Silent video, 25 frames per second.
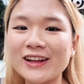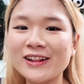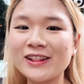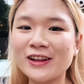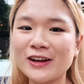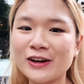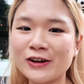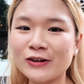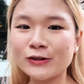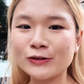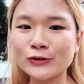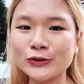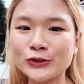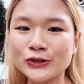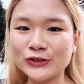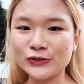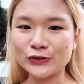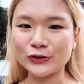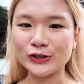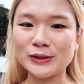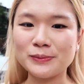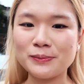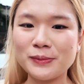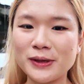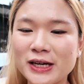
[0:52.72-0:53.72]
and narrow
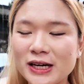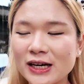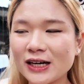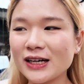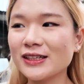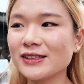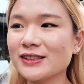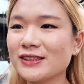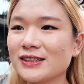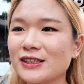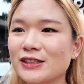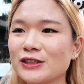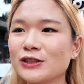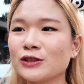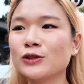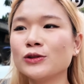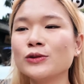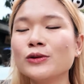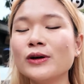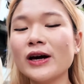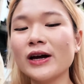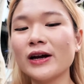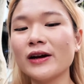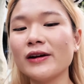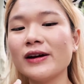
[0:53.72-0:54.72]
street because there's
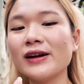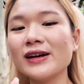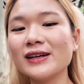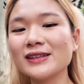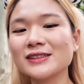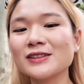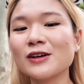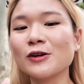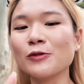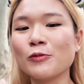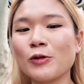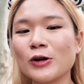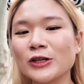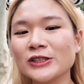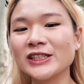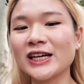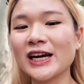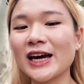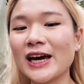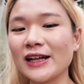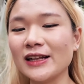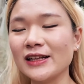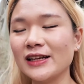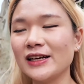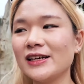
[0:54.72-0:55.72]
two areas of
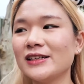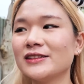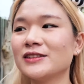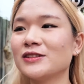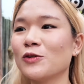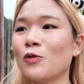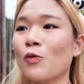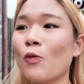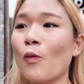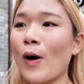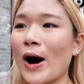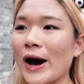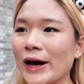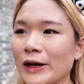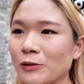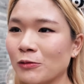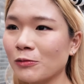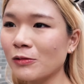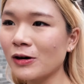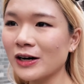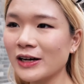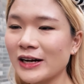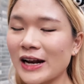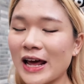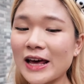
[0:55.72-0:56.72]
Kuanzhai Alley, is the wide
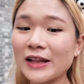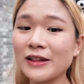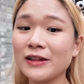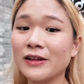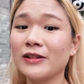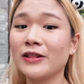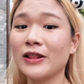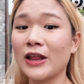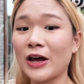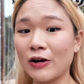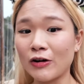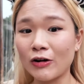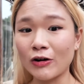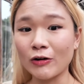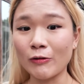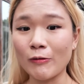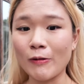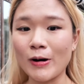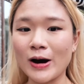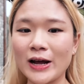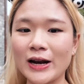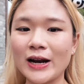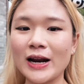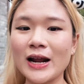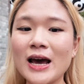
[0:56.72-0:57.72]
one and the narrow
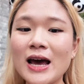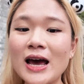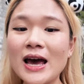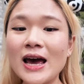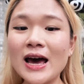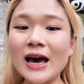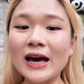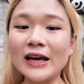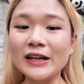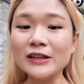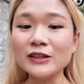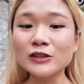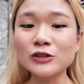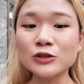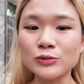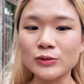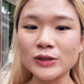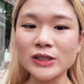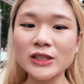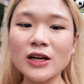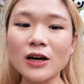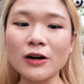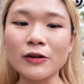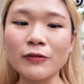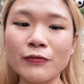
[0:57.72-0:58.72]
one. And this
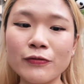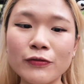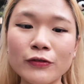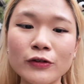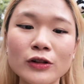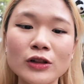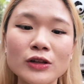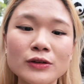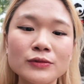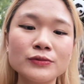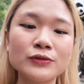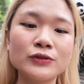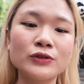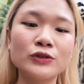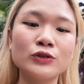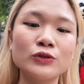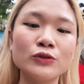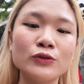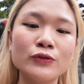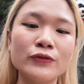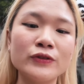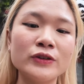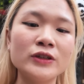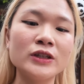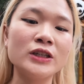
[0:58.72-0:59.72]
street are full of
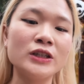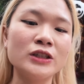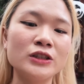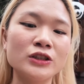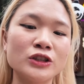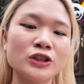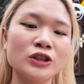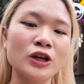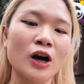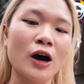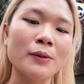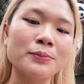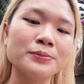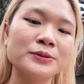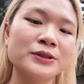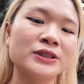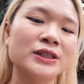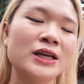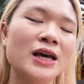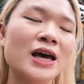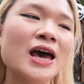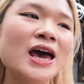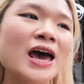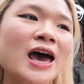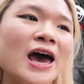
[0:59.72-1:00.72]
souvenir
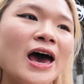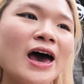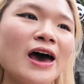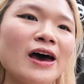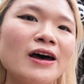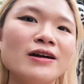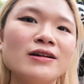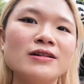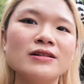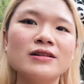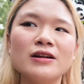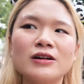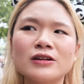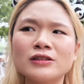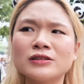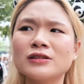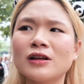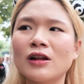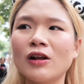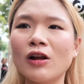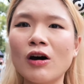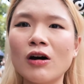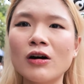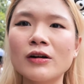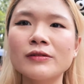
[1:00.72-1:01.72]
shops. And there's
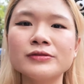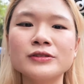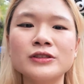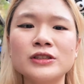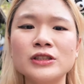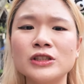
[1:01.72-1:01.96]
a lot of